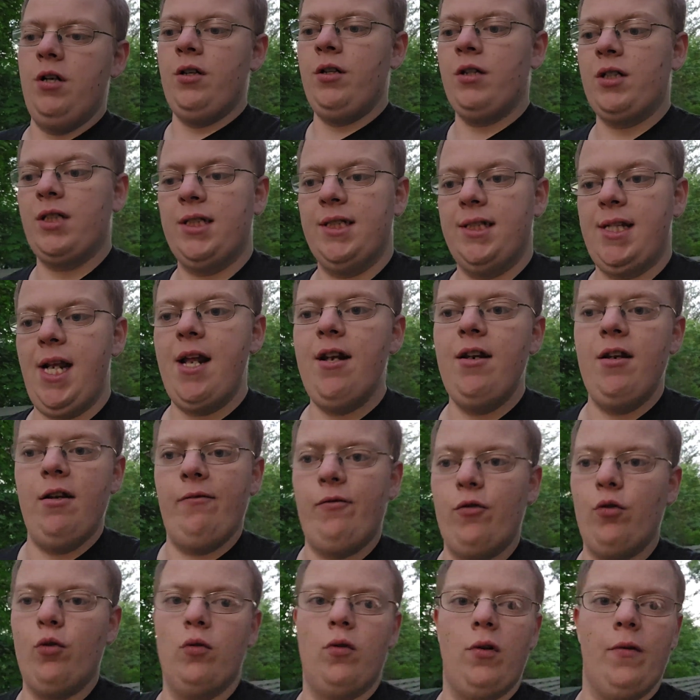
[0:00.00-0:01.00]
extended
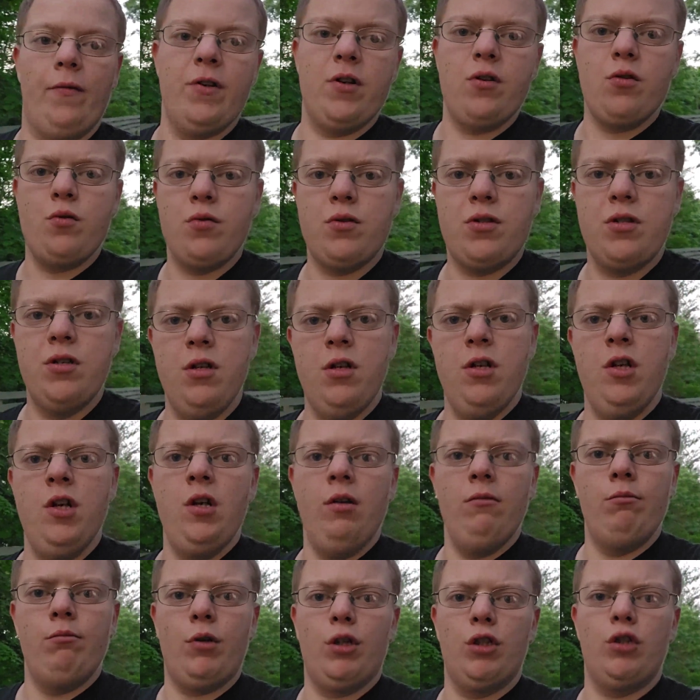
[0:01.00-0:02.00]
food reviews,
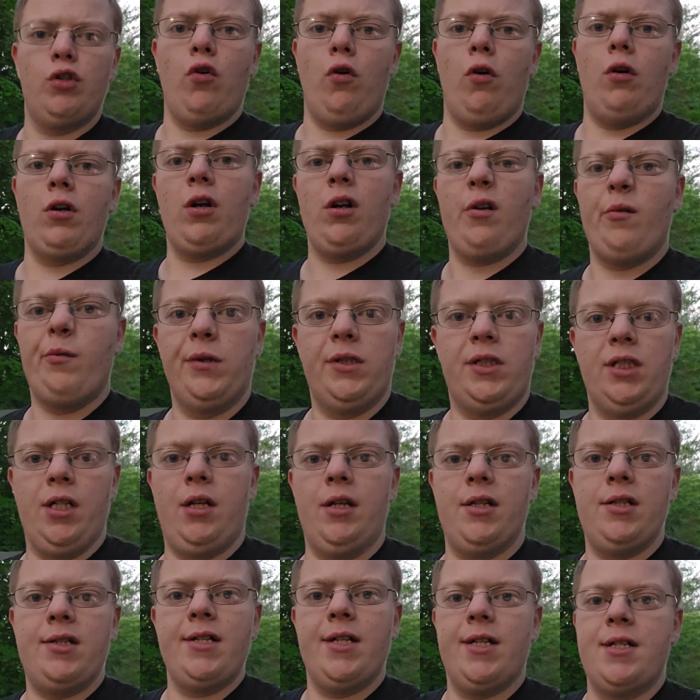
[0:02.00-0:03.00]
much longer than what's
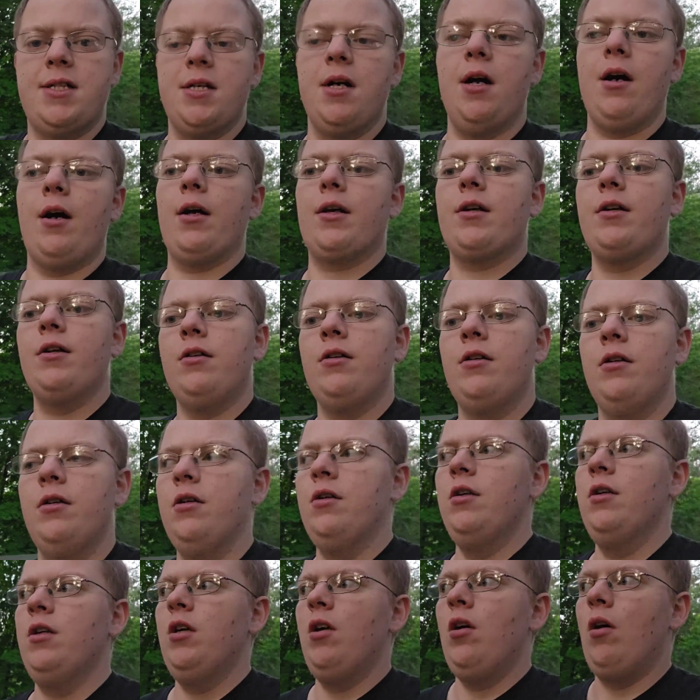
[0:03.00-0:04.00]
on TikTok.
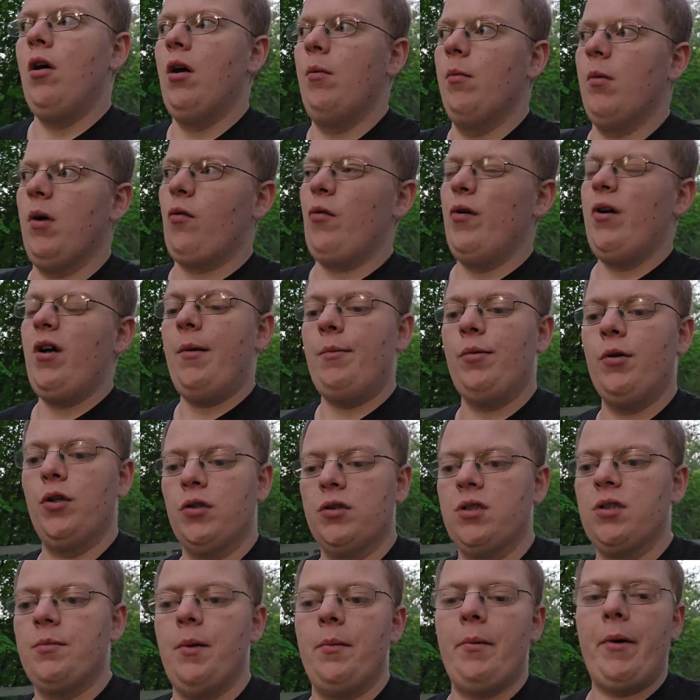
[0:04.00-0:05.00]
I'm going to re-upload
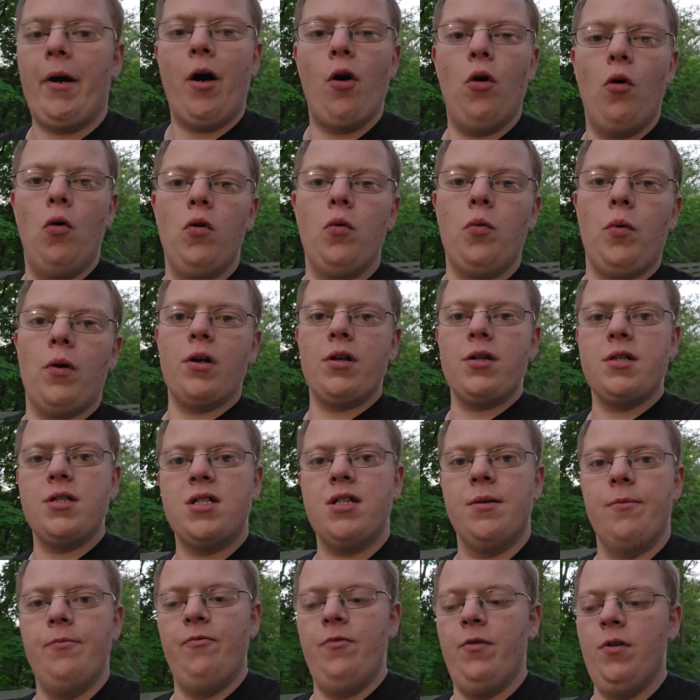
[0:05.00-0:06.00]
some of my old ones,
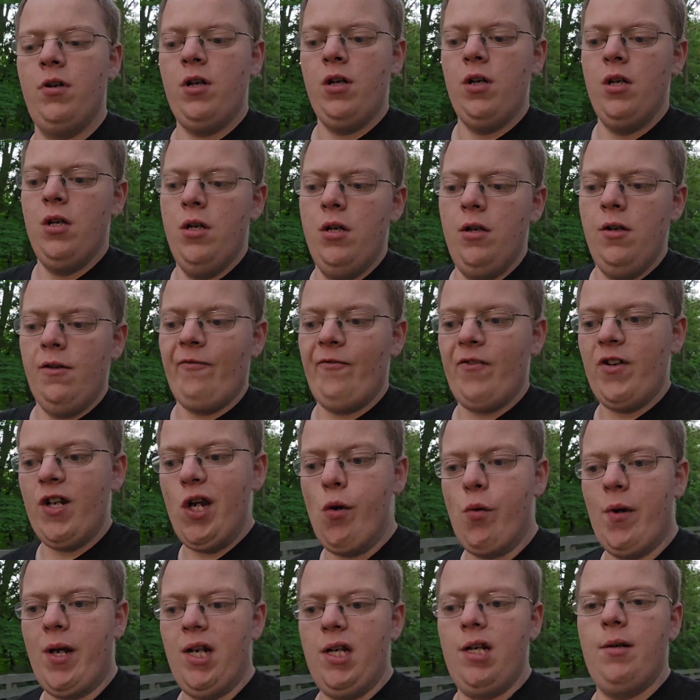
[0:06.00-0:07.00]
some video
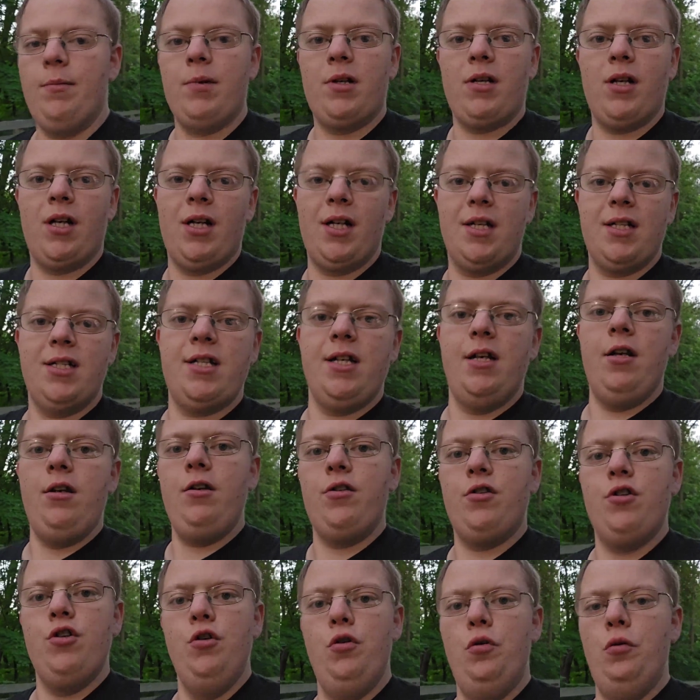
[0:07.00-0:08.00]
game content
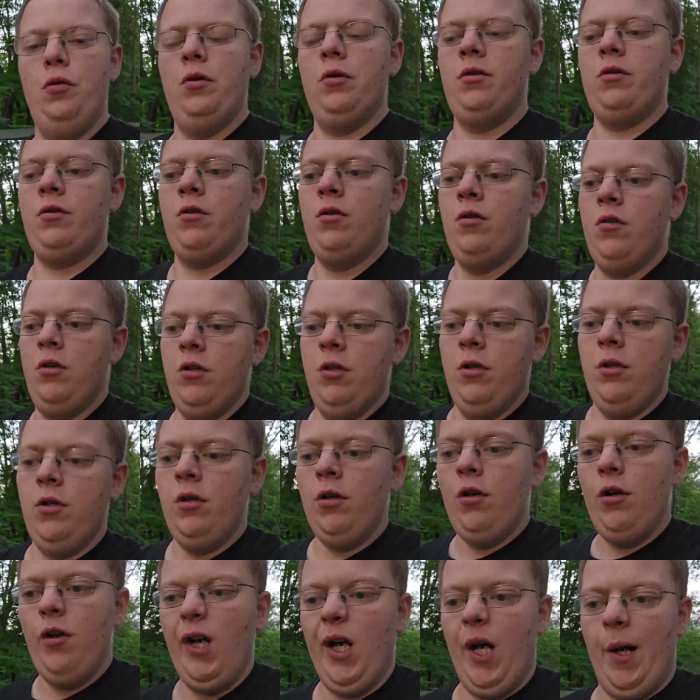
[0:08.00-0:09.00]
too.
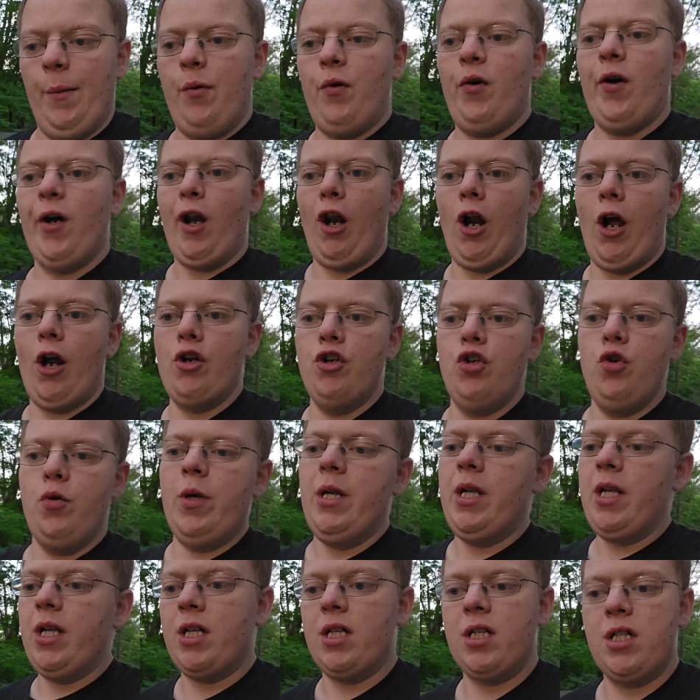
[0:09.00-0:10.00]
I plan on
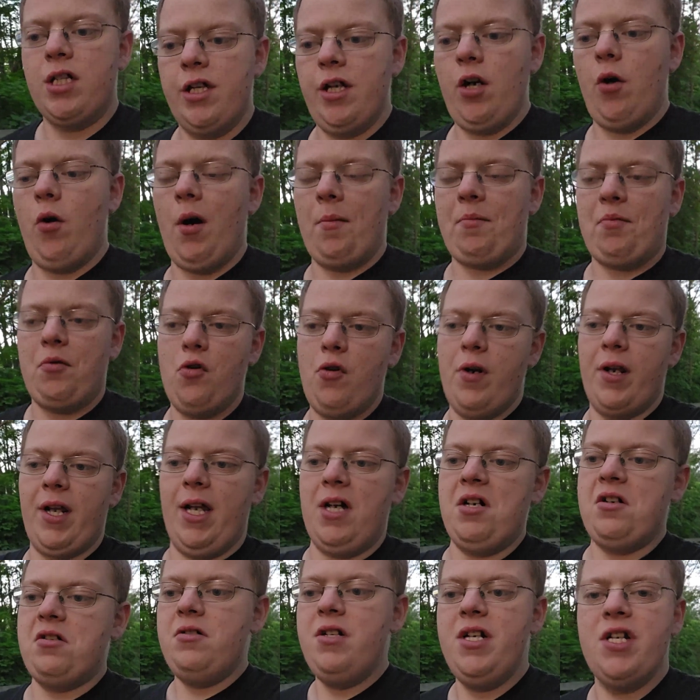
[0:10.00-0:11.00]
doing this, you know, uploading
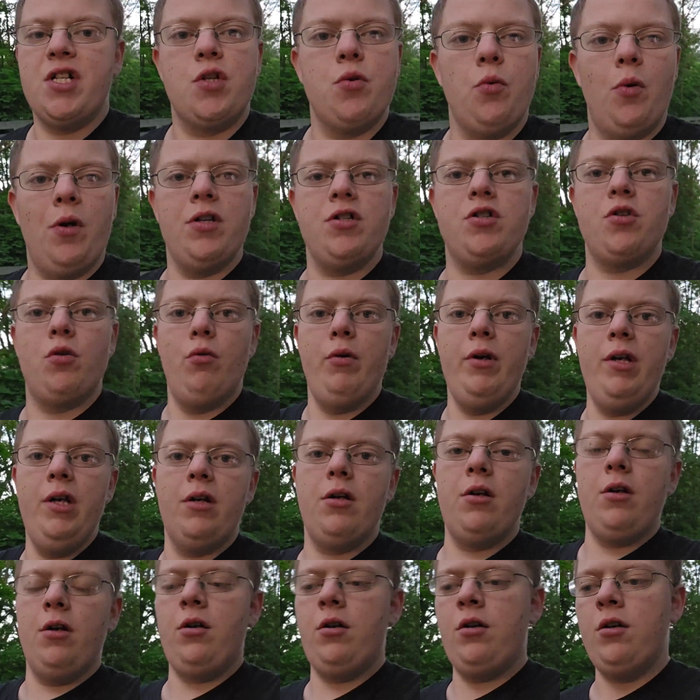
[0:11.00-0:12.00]
at least once a
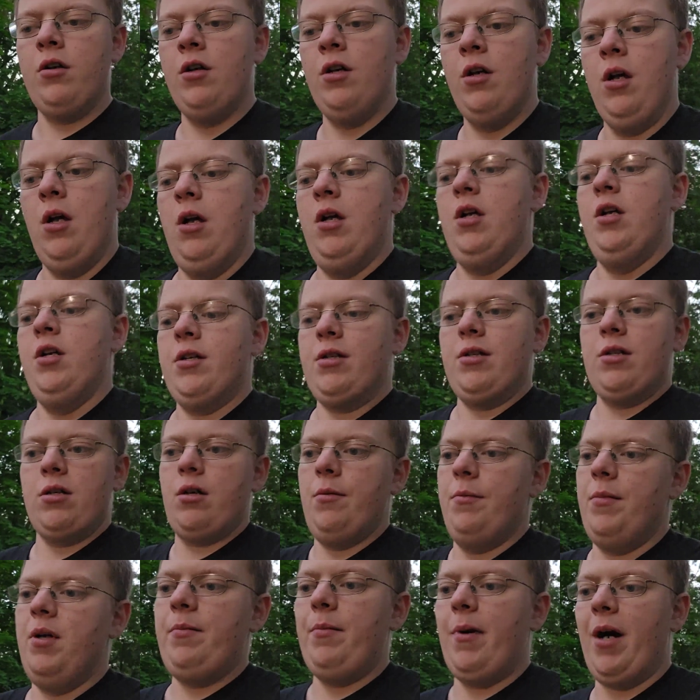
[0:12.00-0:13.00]
week. It's going
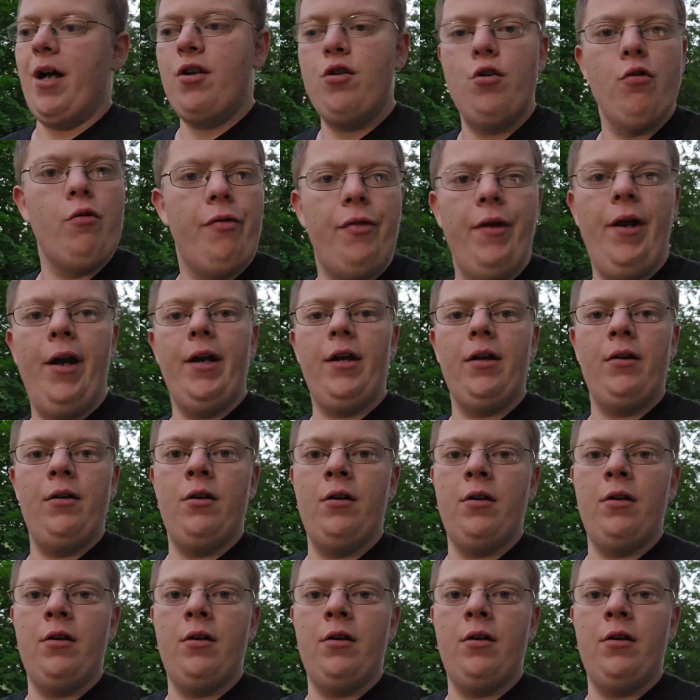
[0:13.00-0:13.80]
to be my new thing.